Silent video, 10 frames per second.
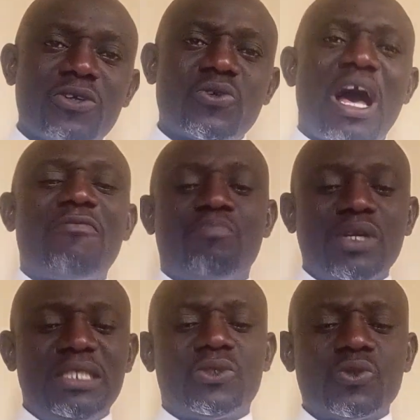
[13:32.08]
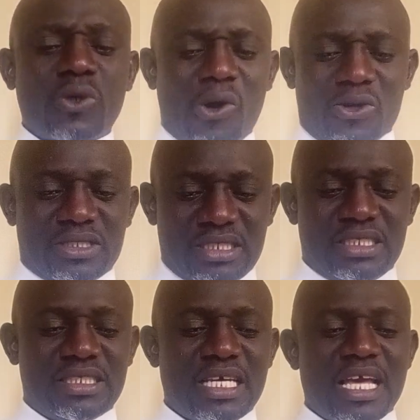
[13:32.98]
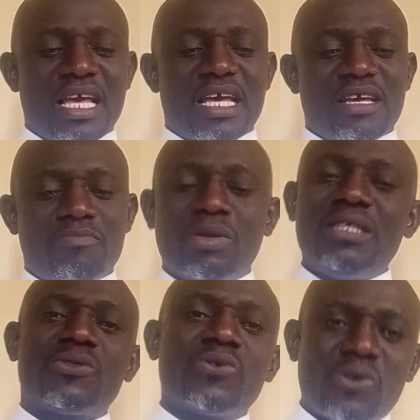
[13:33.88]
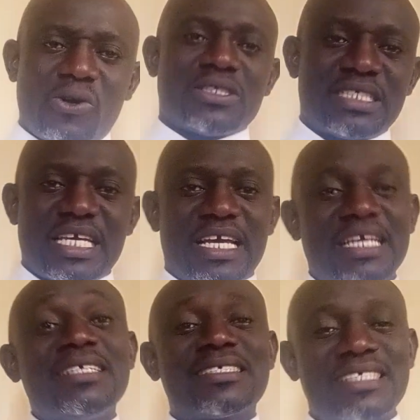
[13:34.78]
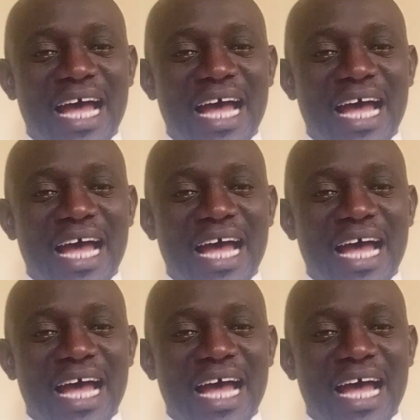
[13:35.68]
also have political costs. Political cost here is